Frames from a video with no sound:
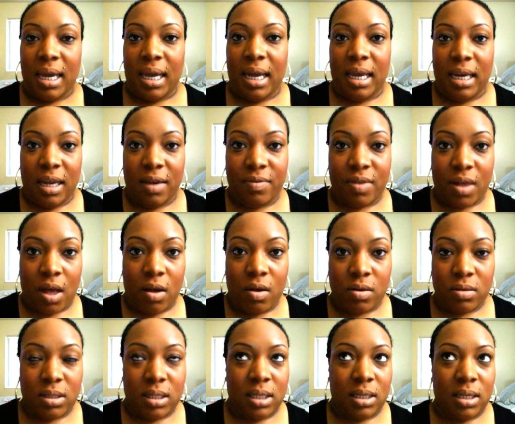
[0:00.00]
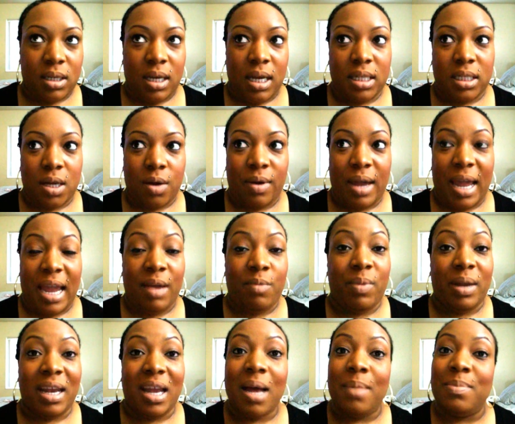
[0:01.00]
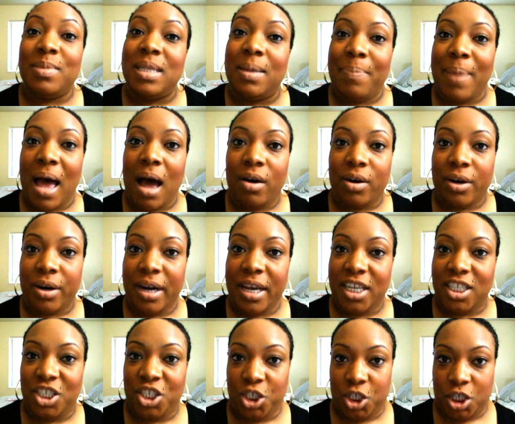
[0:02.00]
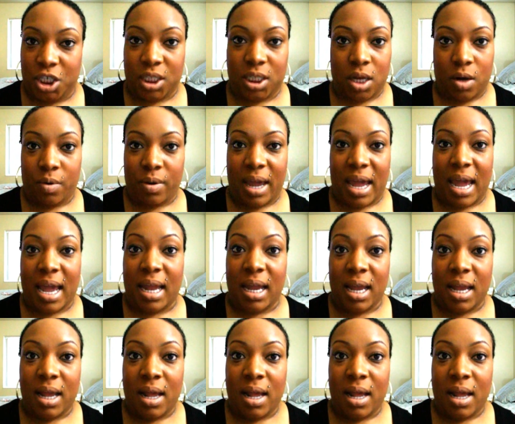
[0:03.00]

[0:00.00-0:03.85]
any of those, it's okay. When it comes to powder, it's just okay.